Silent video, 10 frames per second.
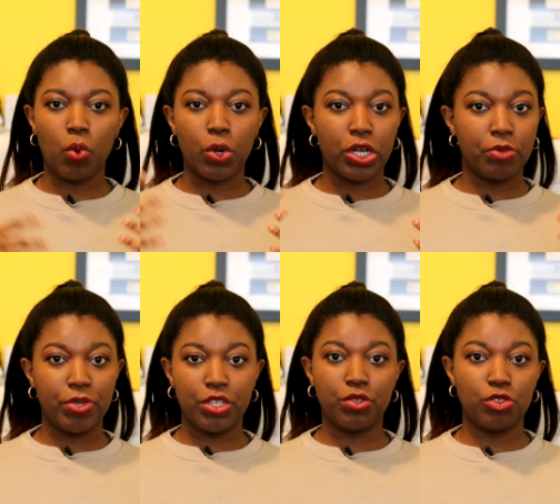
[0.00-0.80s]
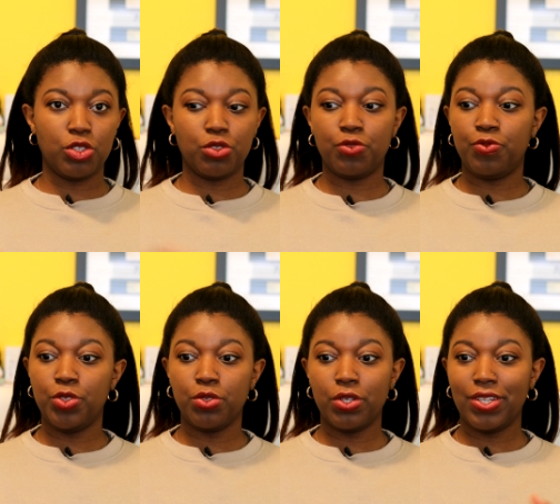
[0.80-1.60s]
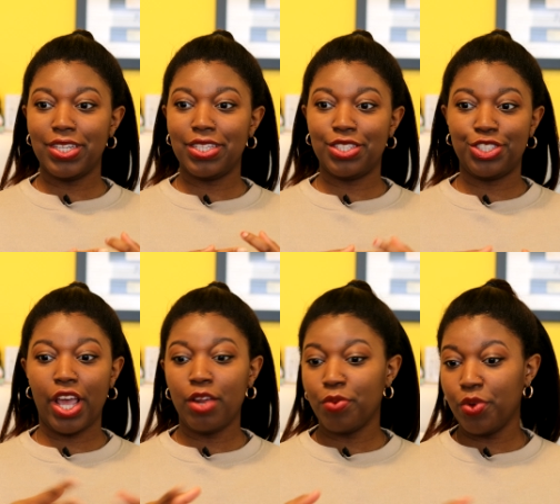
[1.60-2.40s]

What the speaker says: or it could be news. So if you're on The Shade